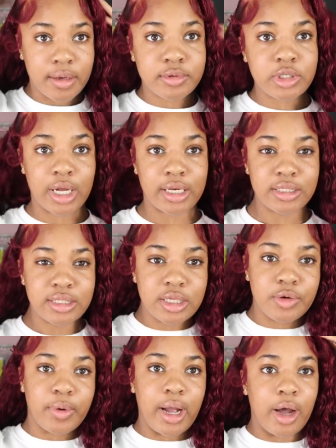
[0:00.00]
trying to
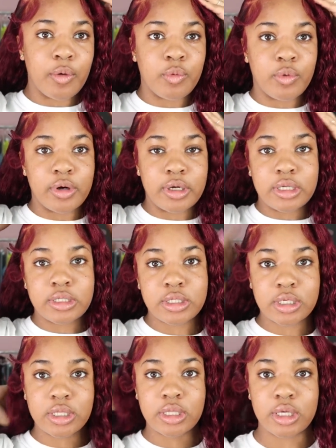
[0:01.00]
see where I
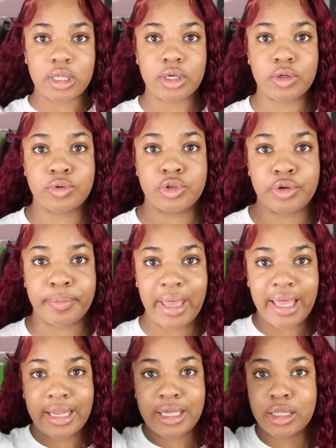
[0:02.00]
want the little
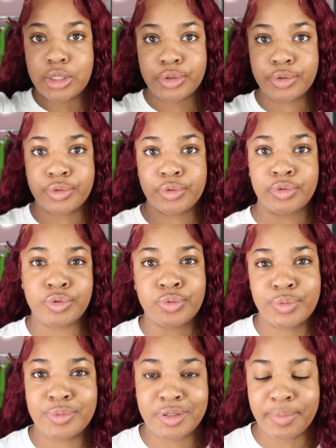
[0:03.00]
dramatic little
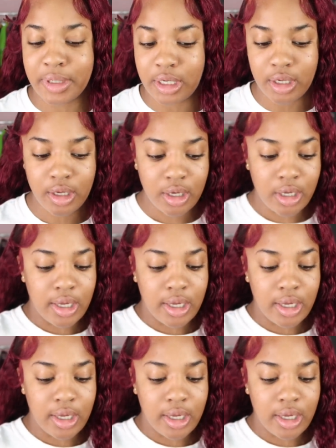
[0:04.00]
swoop to be.